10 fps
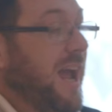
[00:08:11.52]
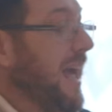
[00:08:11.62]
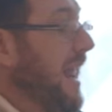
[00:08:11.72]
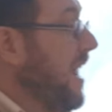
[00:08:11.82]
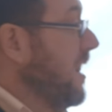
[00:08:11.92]

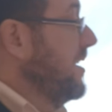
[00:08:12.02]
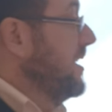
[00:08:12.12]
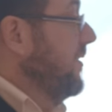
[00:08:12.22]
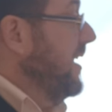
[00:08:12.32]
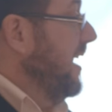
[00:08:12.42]
And out of those
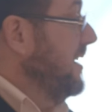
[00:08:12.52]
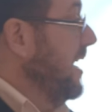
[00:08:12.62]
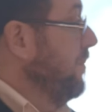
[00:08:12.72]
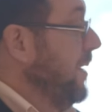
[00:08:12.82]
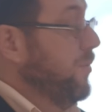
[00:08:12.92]
7 out of
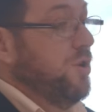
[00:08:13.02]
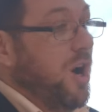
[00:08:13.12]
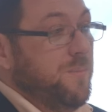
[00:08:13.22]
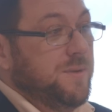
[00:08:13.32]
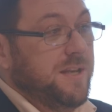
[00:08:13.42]
10 people,
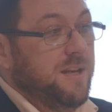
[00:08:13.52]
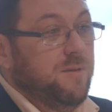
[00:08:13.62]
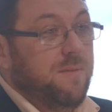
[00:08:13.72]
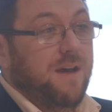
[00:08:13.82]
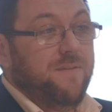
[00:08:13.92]
90% of
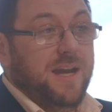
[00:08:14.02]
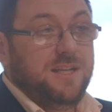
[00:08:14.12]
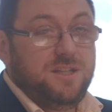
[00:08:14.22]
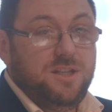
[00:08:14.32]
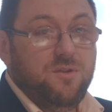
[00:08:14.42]
them have a
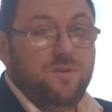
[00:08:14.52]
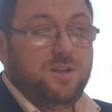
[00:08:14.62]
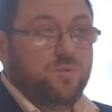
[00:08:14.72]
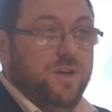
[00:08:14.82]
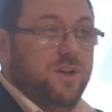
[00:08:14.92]

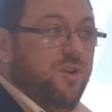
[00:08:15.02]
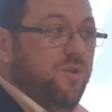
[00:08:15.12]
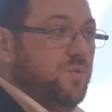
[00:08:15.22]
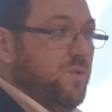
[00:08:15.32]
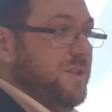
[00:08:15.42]
serious
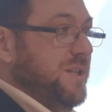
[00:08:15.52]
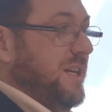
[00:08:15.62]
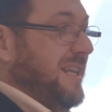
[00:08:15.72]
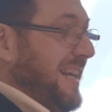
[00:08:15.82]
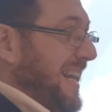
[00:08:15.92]
reoccurrence once a
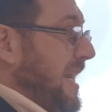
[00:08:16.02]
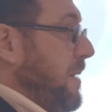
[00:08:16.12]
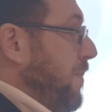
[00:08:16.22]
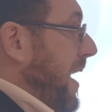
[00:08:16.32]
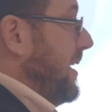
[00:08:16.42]
year that
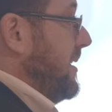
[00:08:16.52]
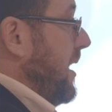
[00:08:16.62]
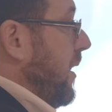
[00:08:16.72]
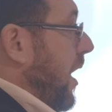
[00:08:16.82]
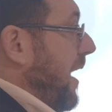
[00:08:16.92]
impacts
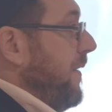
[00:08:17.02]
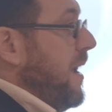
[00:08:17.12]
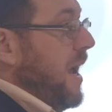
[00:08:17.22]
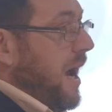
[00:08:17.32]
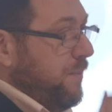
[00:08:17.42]
their life
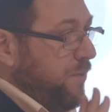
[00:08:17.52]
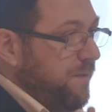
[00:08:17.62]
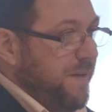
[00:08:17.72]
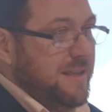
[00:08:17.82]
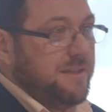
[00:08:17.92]
and
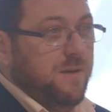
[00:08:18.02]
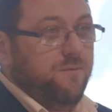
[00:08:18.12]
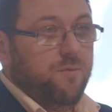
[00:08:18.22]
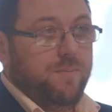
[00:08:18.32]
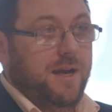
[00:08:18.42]
prevents
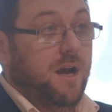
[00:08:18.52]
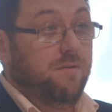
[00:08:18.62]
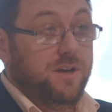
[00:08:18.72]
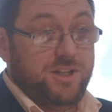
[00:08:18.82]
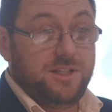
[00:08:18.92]
them from being
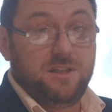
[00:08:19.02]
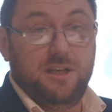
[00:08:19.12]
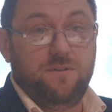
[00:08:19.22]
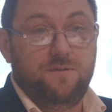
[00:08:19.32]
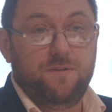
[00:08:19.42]
able to just
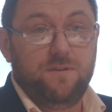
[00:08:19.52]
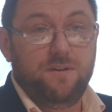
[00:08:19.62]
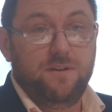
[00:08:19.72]
live.